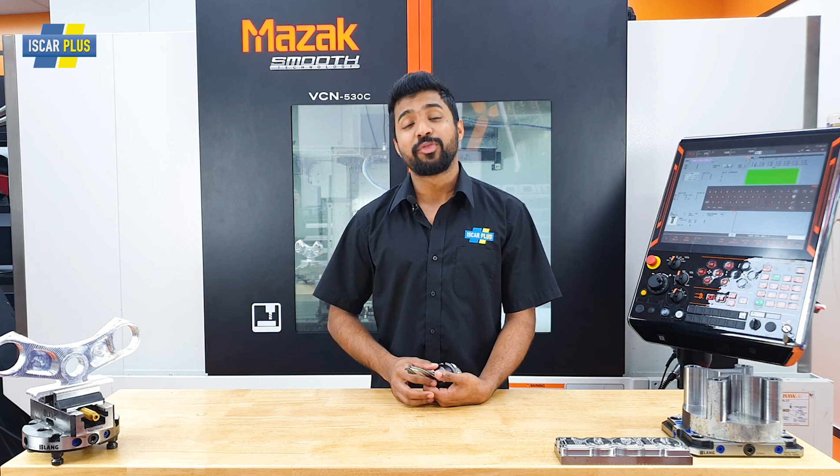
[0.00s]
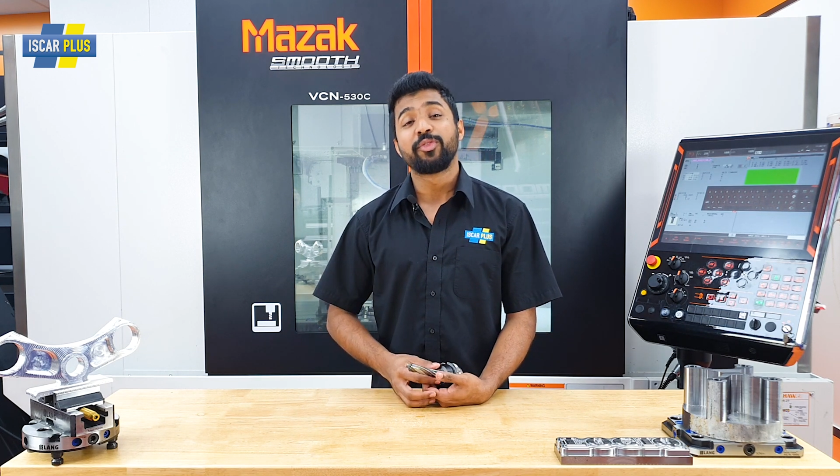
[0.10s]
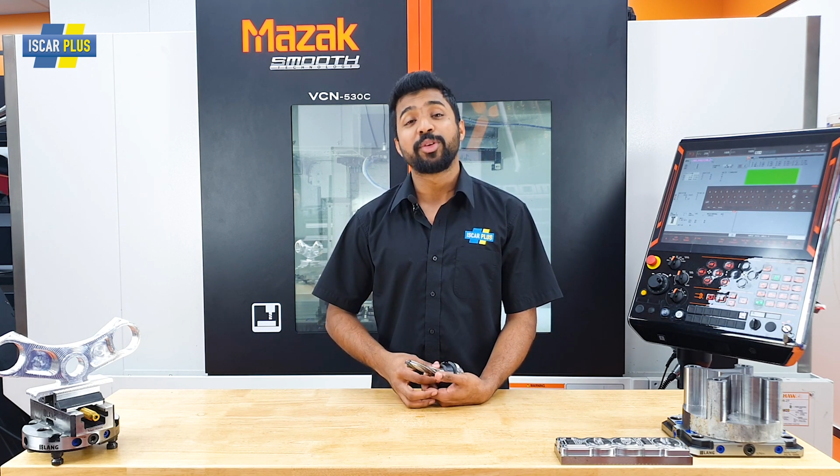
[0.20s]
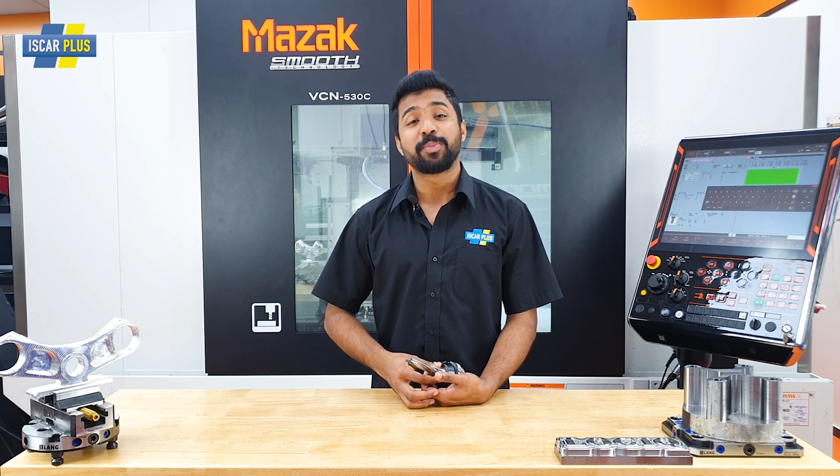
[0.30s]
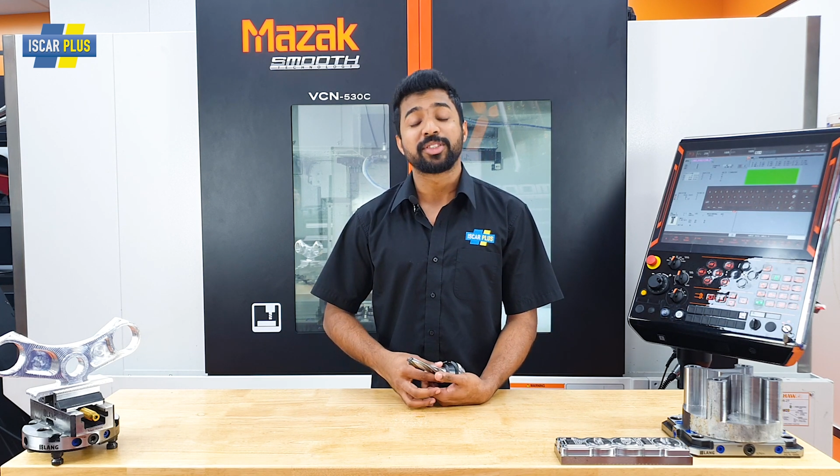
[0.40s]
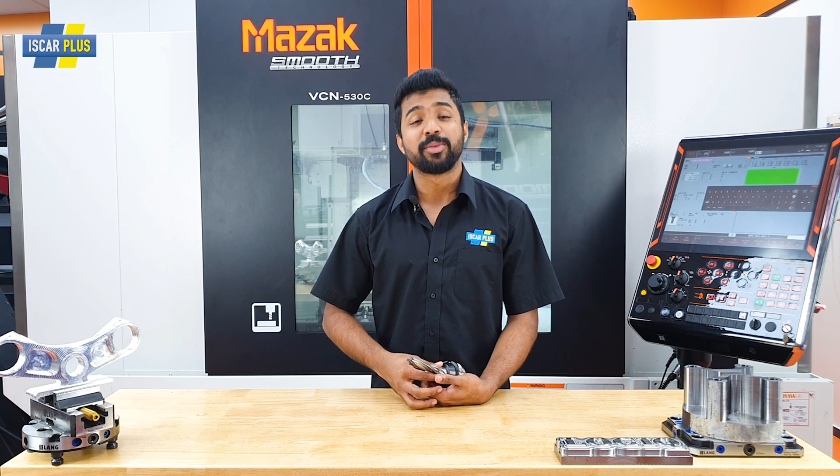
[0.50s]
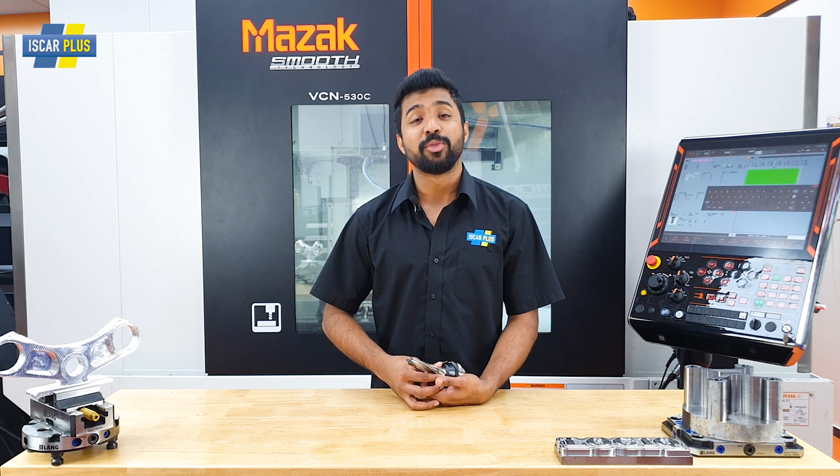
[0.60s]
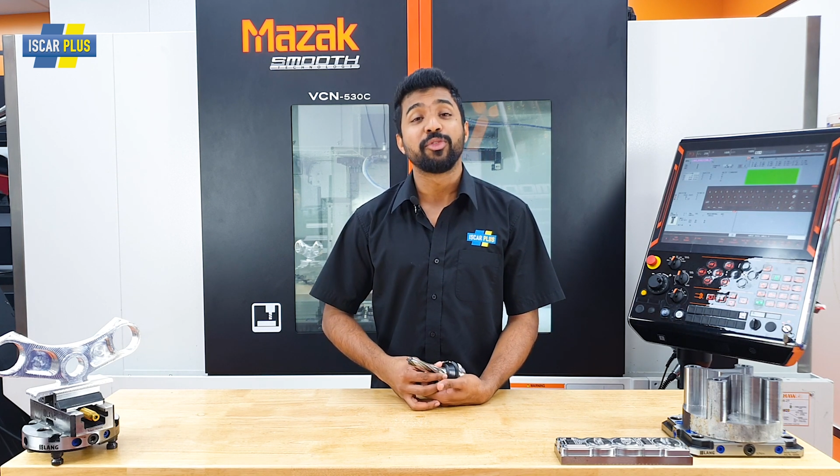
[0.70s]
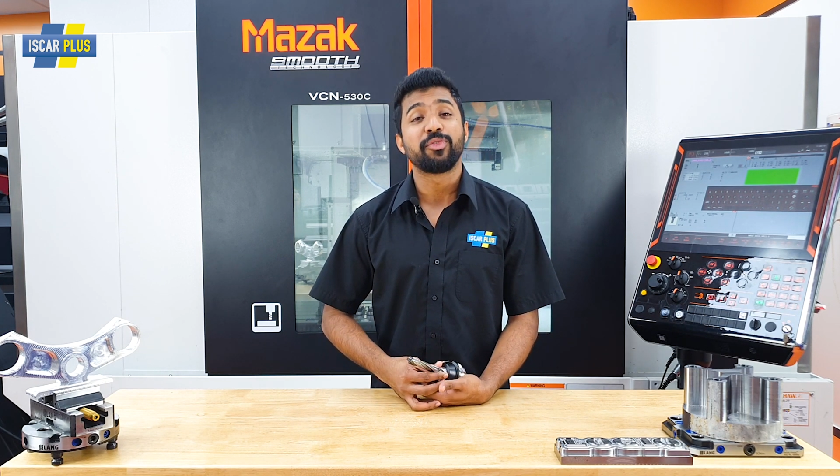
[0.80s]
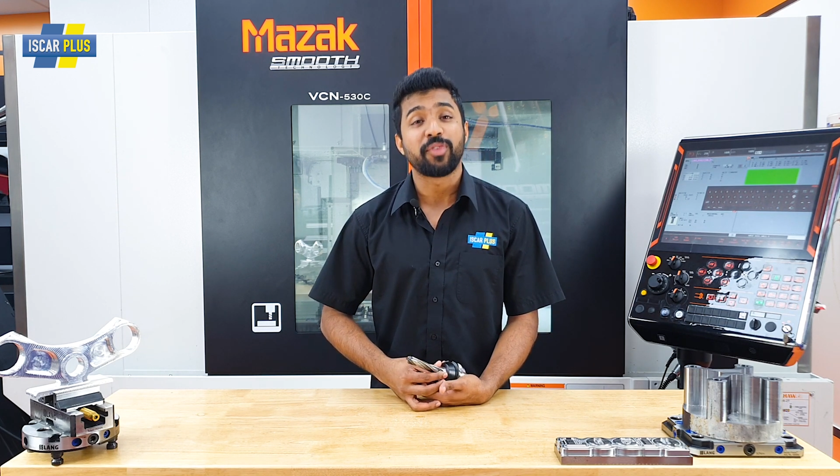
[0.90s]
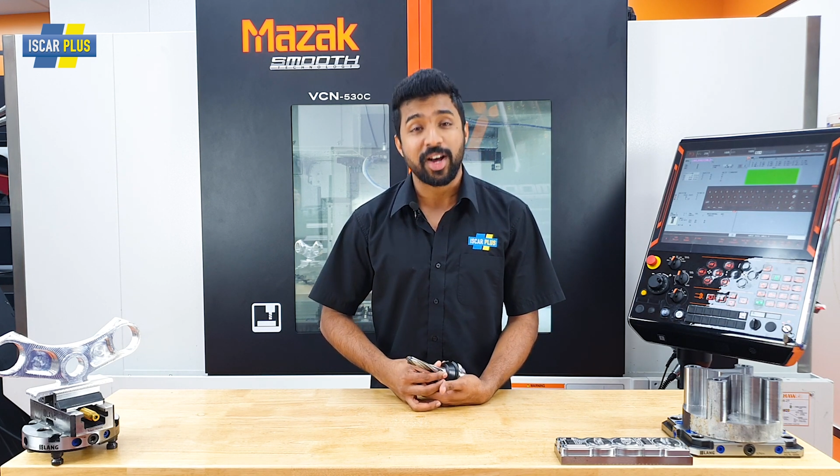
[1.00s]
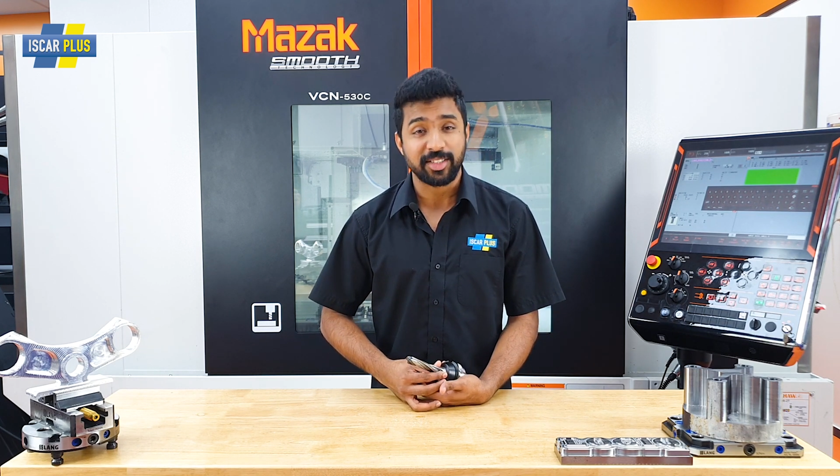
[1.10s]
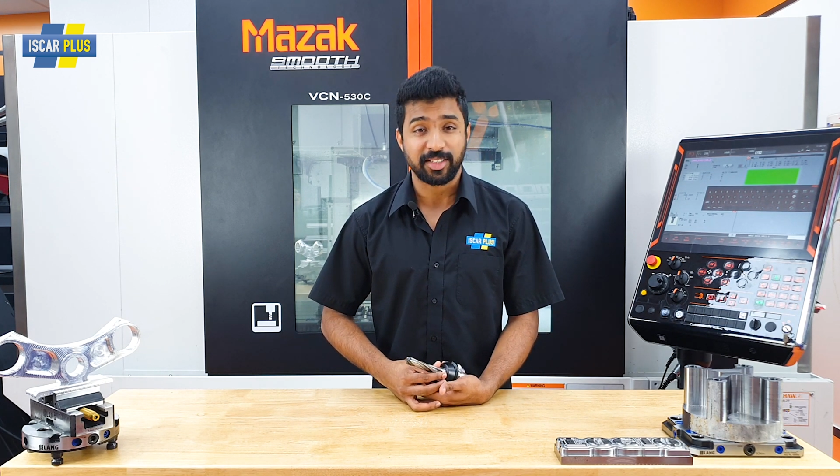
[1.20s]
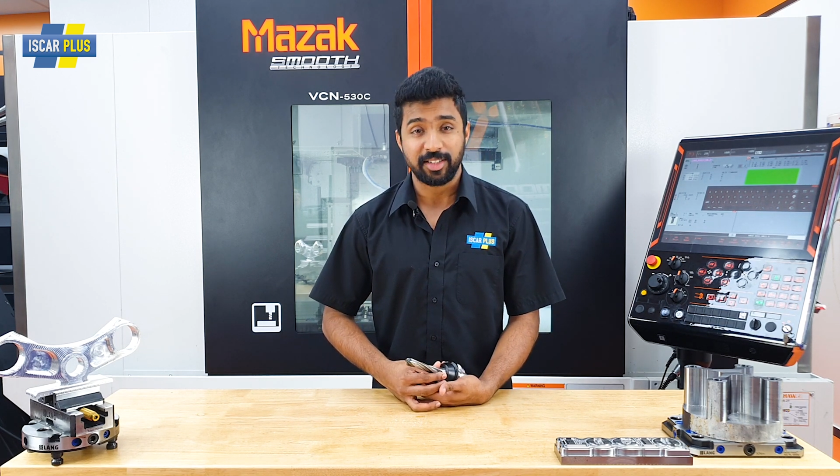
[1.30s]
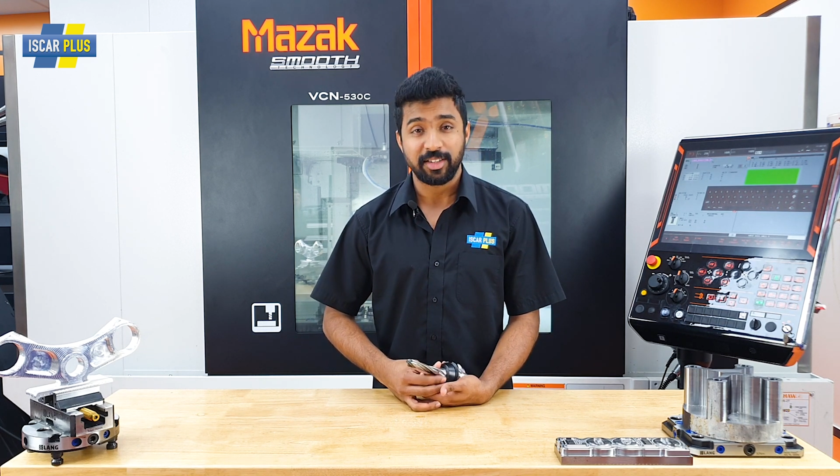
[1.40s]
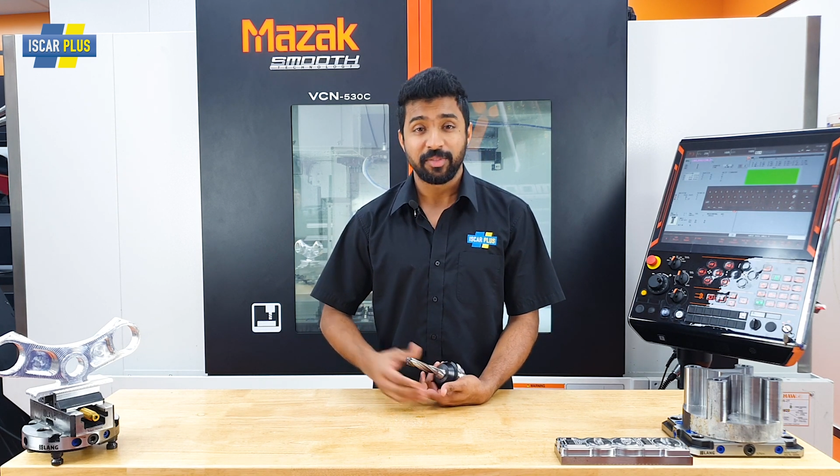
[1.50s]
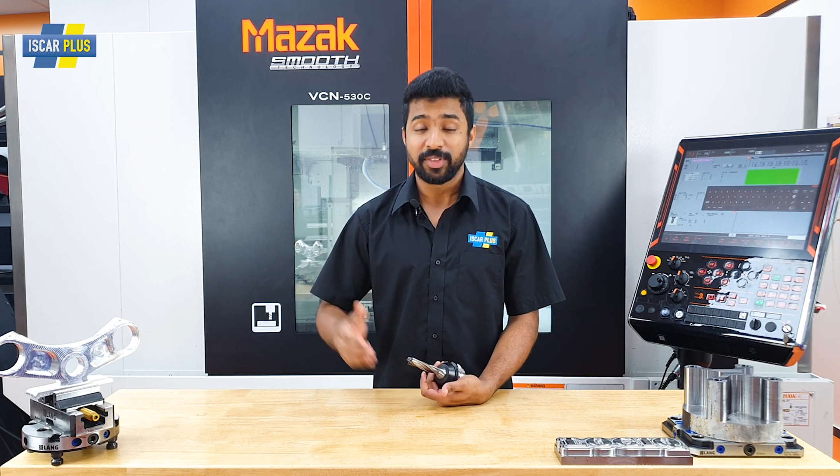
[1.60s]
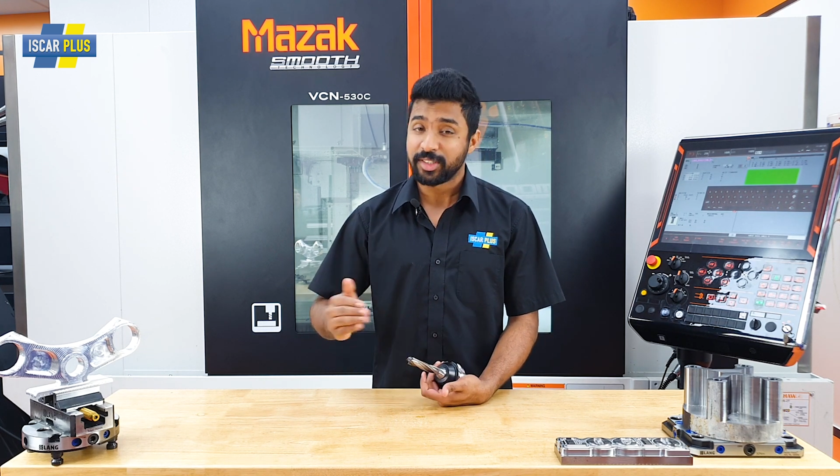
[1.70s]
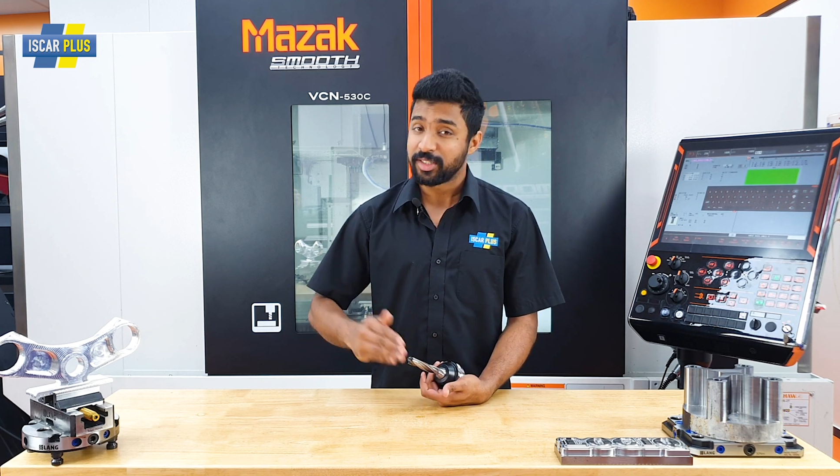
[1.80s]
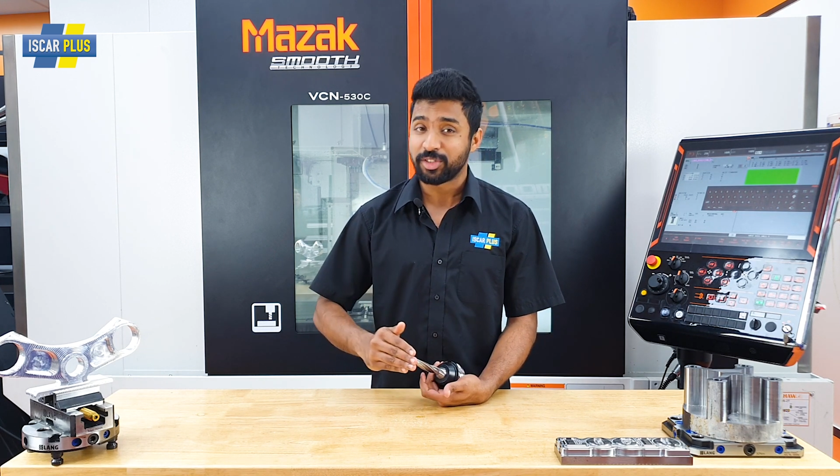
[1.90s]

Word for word: 50% more faster with this